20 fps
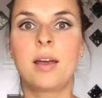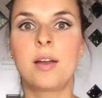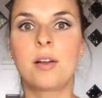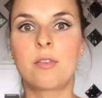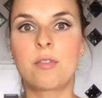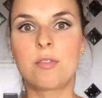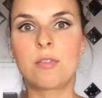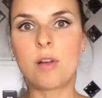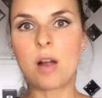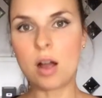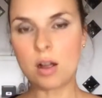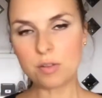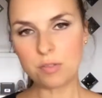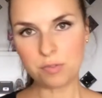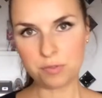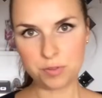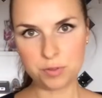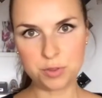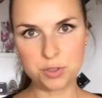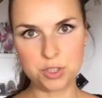Wrong
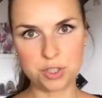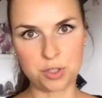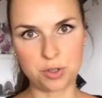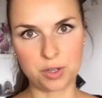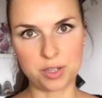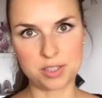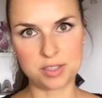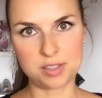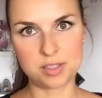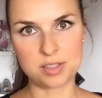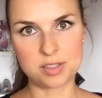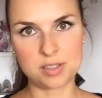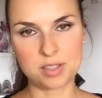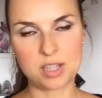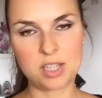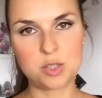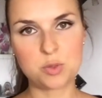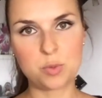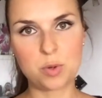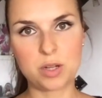food choices
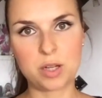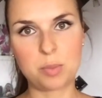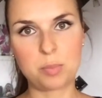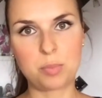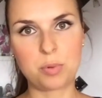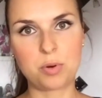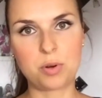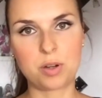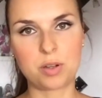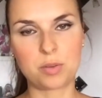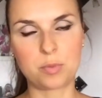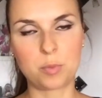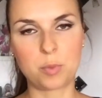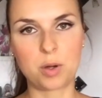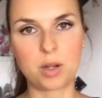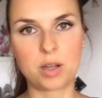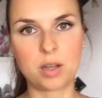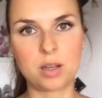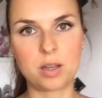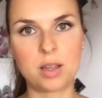is one important
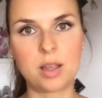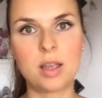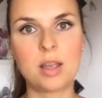one.